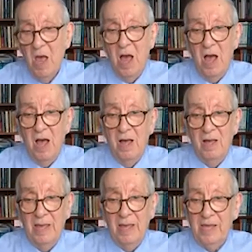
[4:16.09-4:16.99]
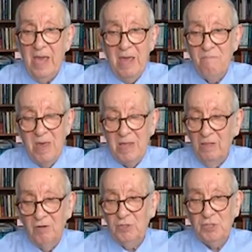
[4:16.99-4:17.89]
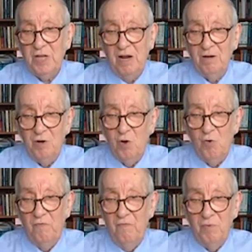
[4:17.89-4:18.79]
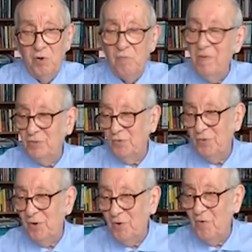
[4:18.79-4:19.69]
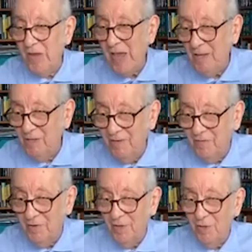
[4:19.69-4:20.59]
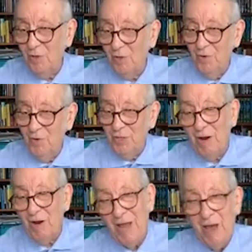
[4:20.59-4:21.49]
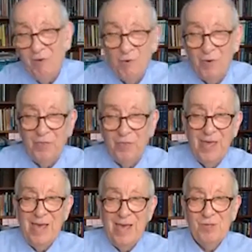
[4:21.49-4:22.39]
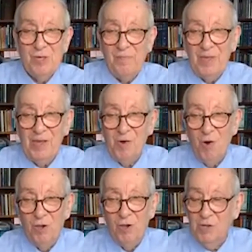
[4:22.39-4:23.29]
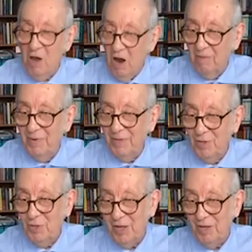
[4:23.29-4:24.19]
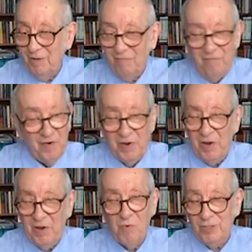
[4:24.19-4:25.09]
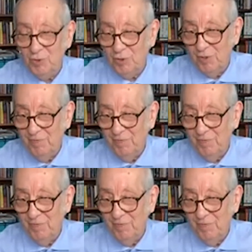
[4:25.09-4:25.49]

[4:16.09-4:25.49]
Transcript: And again, metallurgists aren't known too much for their creativity. So we start out with something called carbon steel, very original.